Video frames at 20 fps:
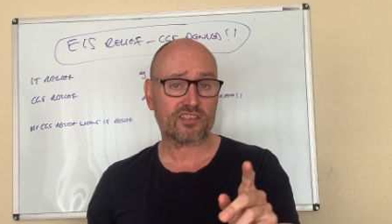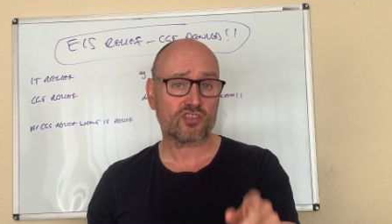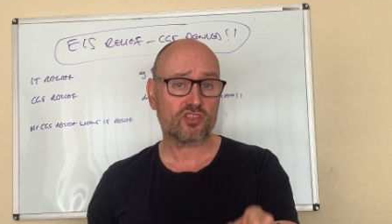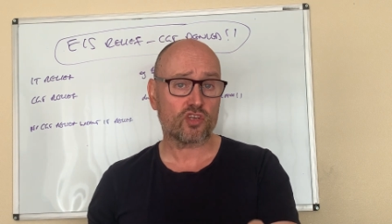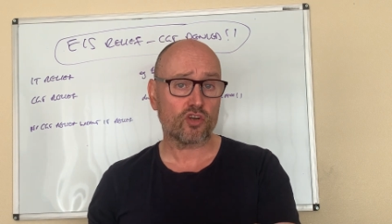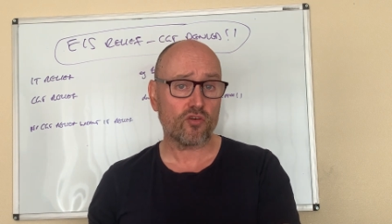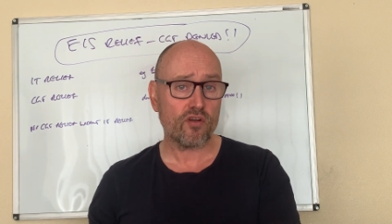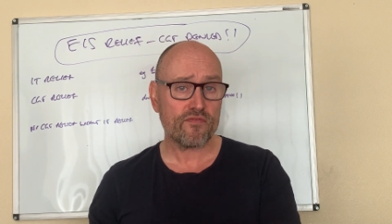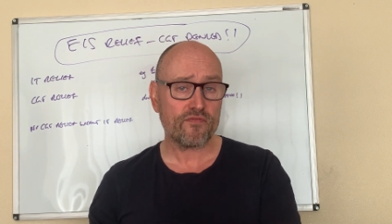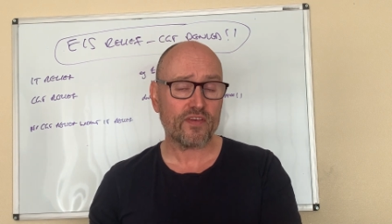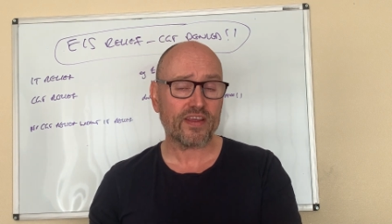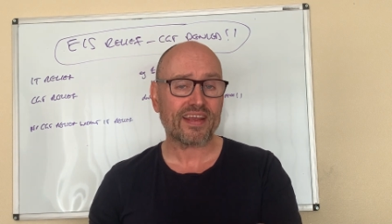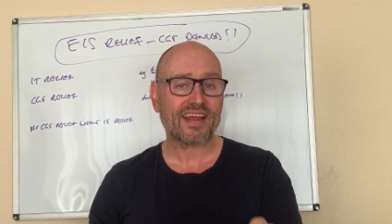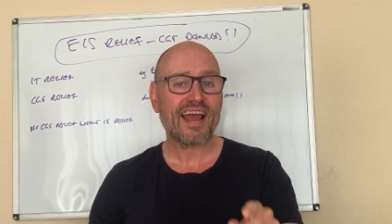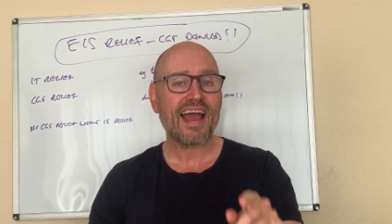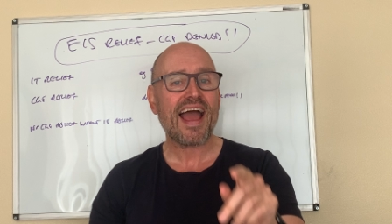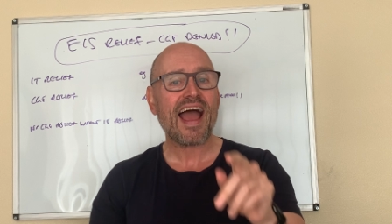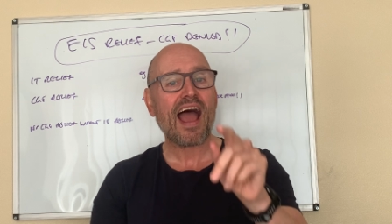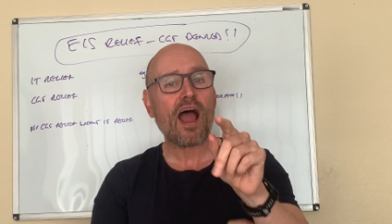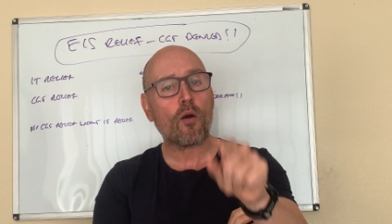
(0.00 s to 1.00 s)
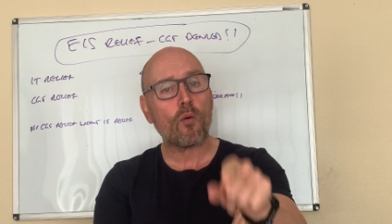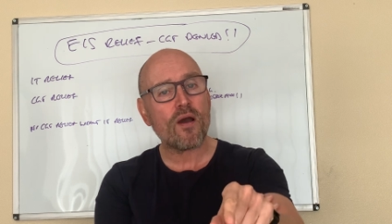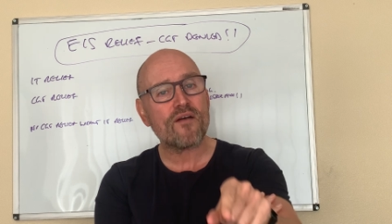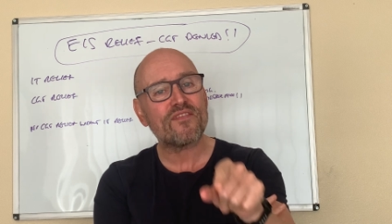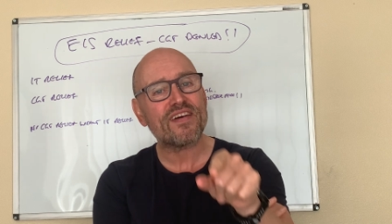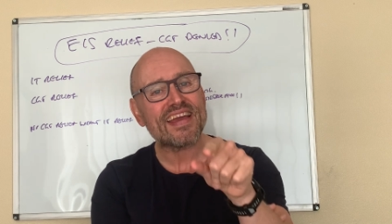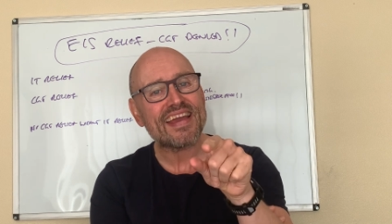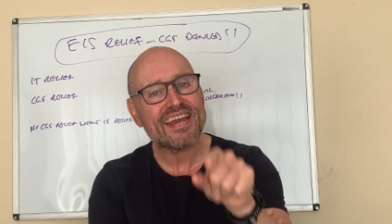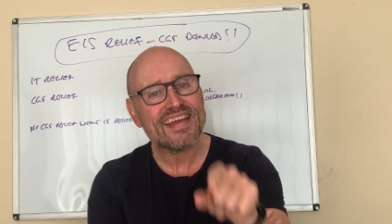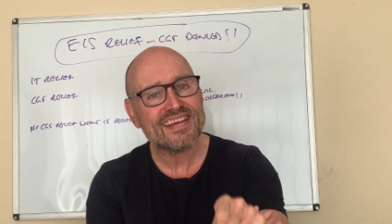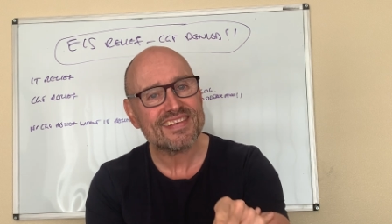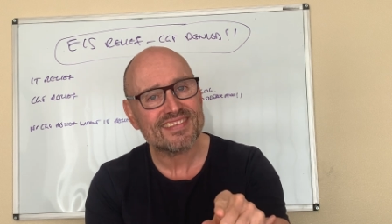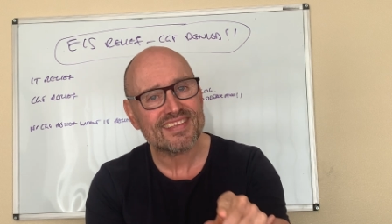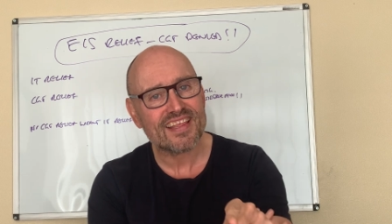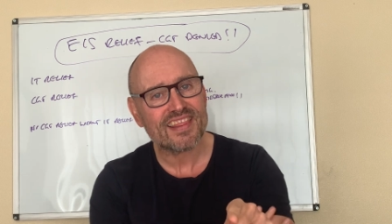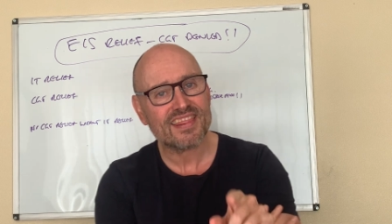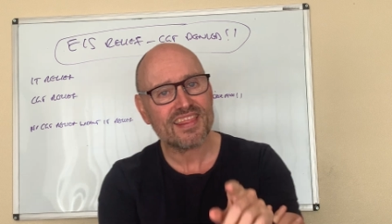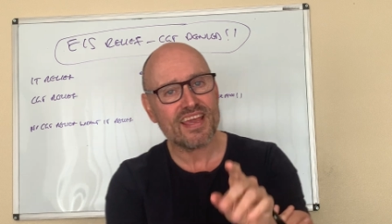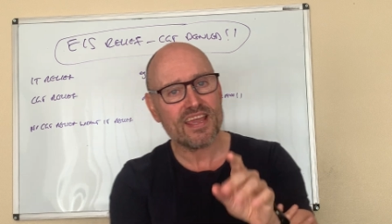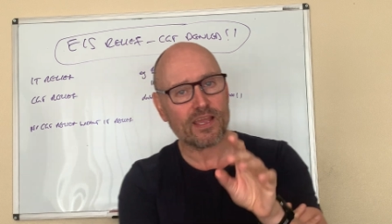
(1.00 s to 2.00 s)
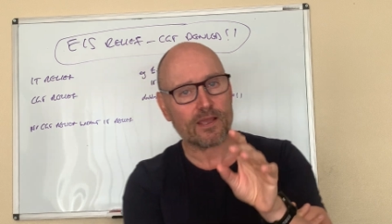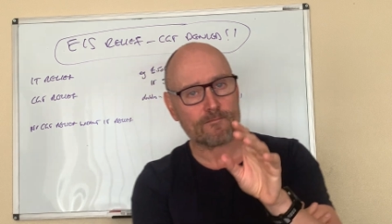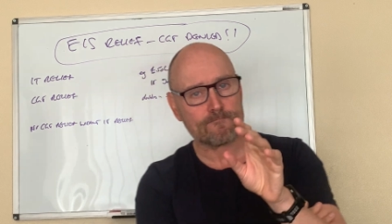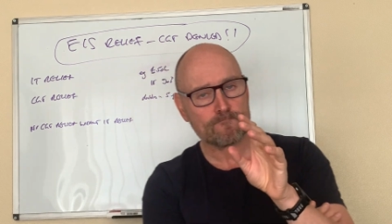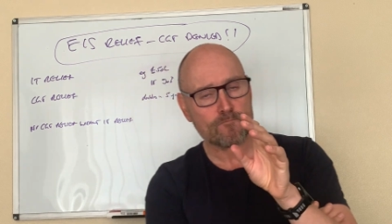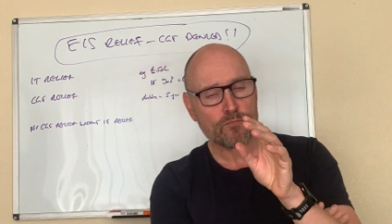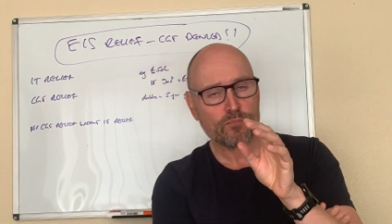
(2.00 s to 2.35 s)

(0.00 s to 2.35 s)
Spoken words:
Terrific. However, here's the thing.